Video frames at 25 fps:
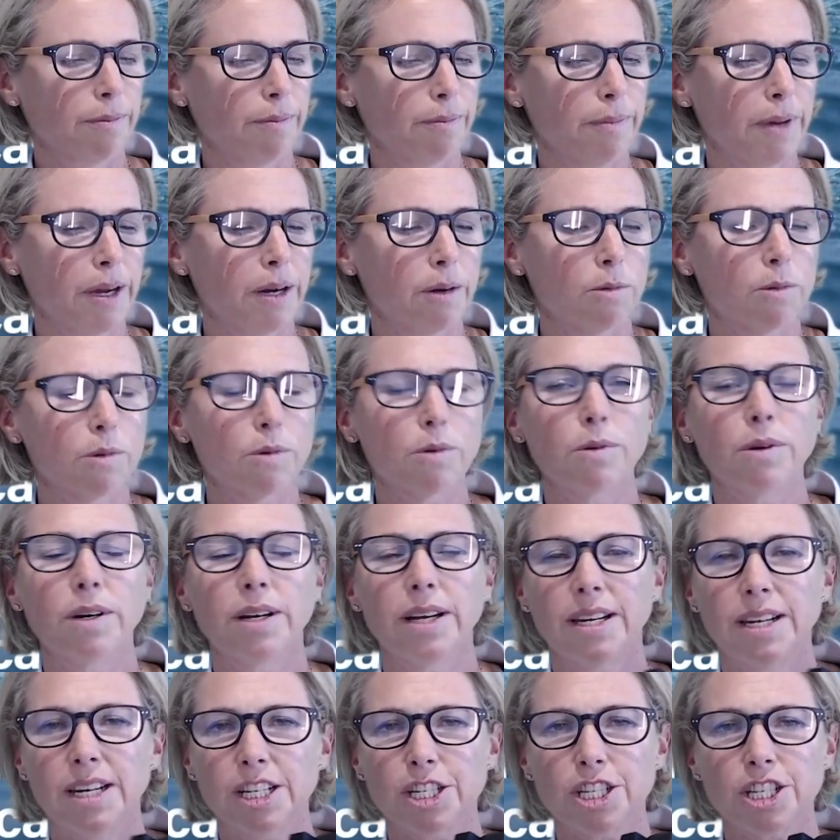but it will
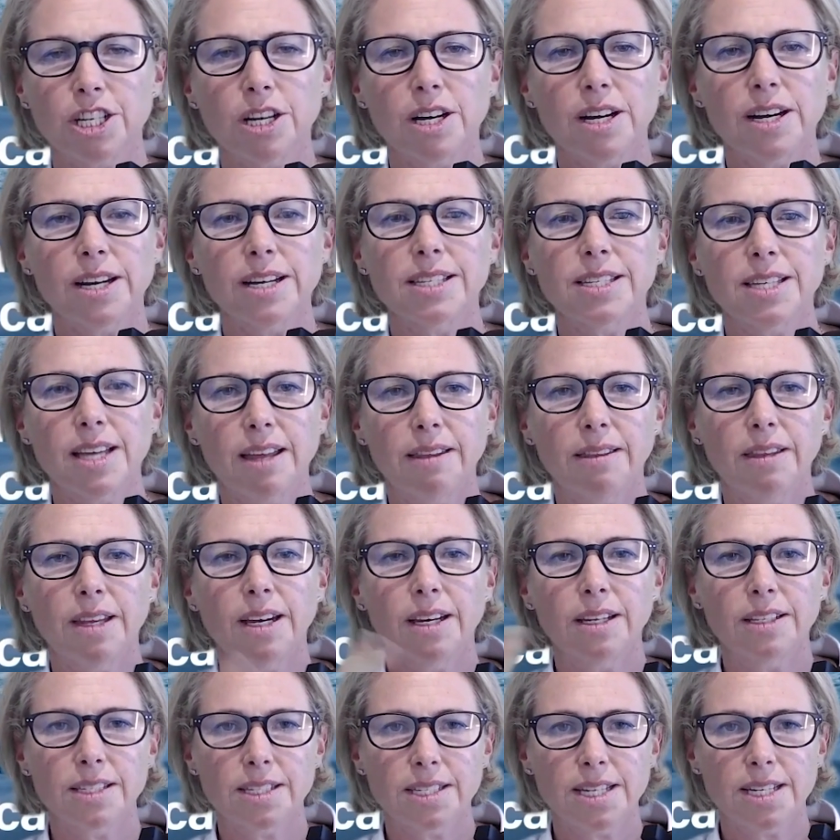initialize and
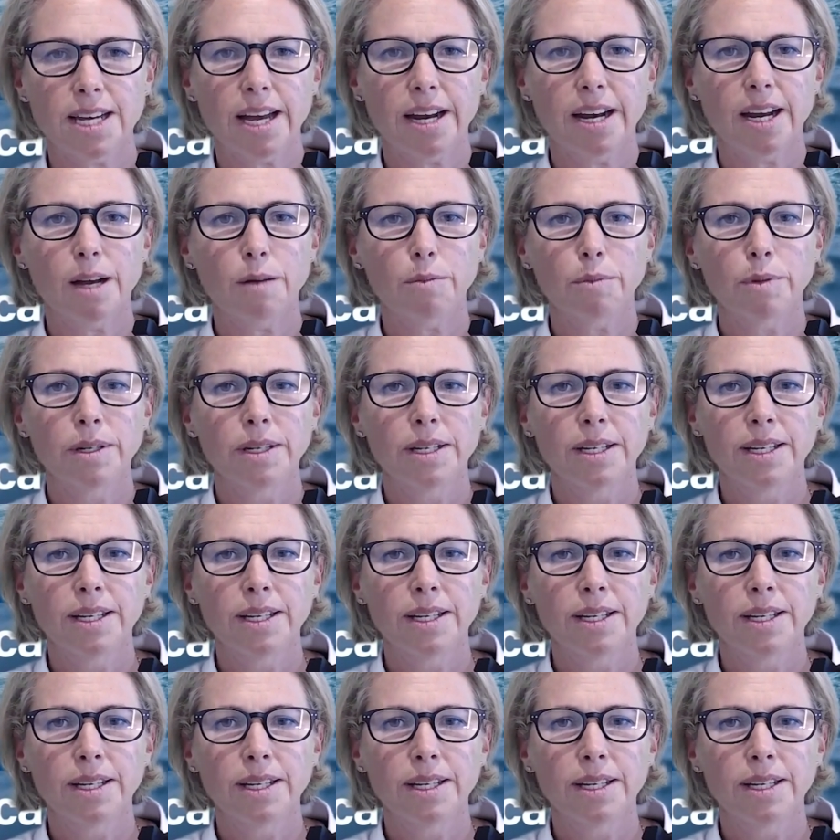then start up.